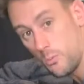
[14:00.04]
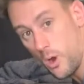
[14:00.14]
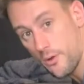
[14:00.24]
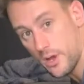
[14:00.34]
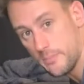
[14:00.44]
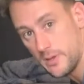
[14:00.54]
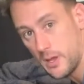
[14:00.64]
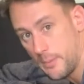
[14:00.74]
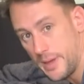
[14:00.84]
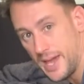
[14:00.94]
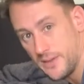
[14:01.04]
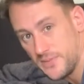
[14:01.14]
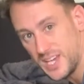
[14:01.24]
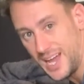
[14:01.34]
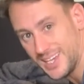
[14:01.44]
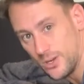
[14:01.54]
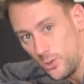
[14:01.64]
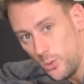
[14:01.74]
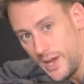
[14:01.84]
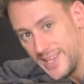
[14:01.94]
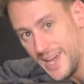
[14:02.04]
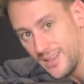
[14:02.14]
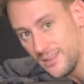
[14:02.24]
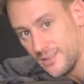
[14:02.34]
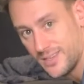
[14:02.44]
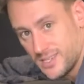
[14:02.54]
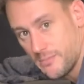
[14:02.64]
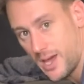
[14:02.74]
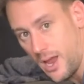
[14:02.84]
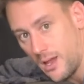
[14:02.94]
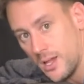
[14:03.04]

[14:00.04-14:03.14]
worry about if you can't get all the way down. Doesn't matter.